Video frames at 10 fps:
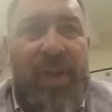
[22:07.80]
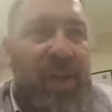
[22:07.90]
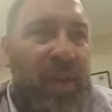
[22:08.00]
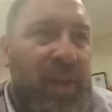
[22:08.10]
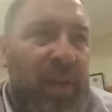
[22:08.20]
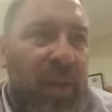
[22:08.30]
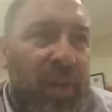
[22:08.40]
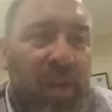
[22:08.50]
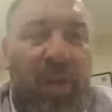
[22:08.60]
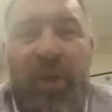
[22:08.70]
there's a
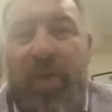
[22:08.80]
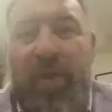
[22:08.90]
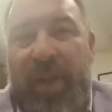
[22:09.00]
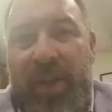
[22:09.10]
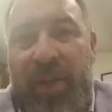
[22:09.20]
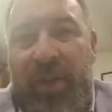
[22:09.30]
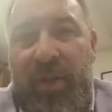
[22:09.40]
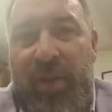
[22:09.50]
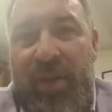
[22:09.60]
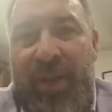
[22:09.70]
clause or an
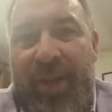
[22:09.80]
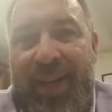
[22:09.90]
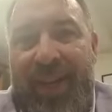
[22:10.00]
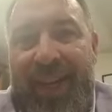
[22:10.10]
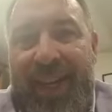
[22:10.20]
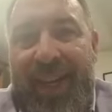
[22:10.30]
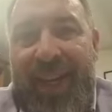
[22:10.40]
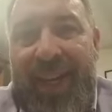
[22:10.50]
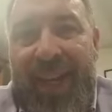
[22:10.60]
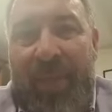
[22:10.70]
exclusion
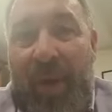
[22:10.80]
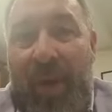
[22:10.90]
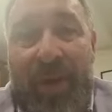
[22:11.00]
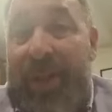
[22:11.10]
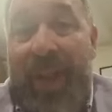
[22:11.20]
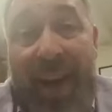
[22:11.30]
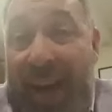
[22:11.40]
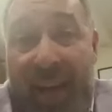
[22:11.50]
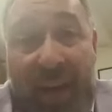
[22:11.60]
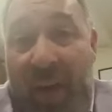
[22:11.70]
in their policy that they
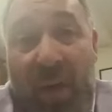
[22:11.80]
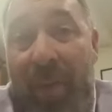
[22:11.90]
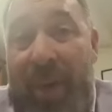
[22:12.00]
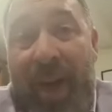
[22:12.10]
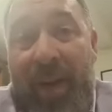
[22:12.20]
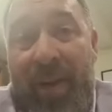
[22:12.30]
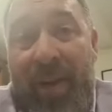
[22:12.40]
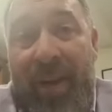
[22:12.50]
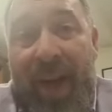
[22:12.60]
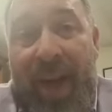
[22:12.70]
didn't know about,
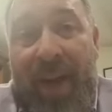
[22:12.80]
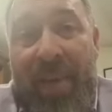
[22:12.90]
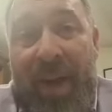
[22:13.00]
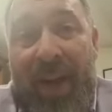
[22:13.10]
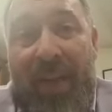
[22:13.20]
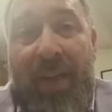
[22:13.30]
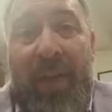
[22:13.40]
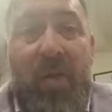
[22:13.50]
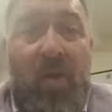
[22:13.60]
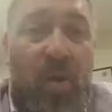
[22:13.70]
and either the
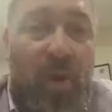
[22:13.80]
insurer